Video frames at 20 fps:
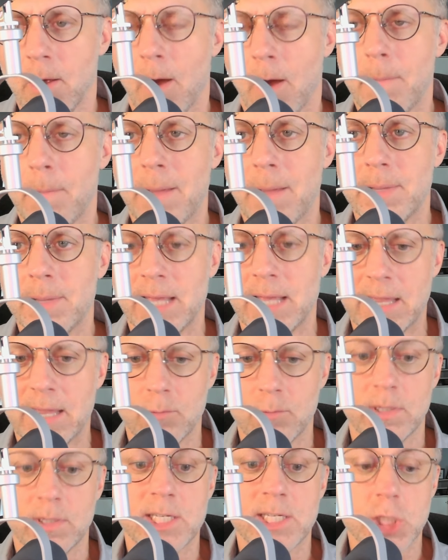Or maybe they
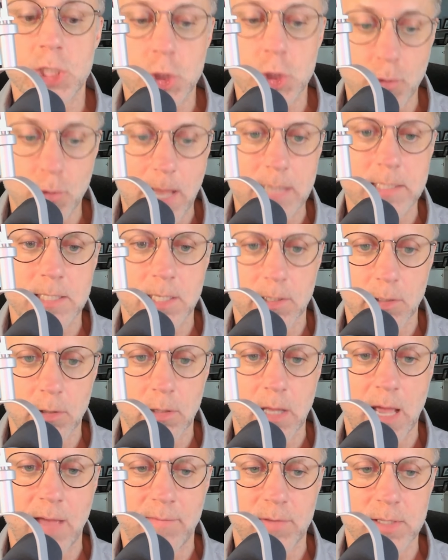get really stressed in
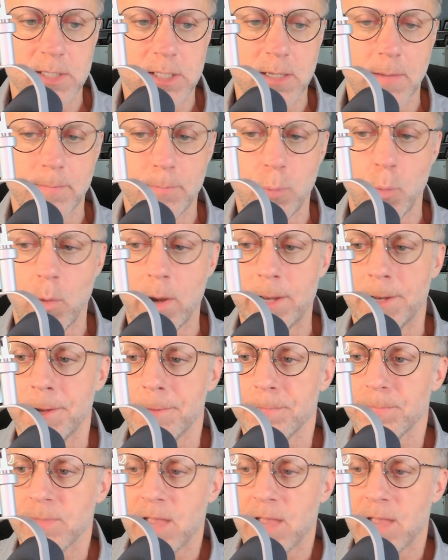their life at some point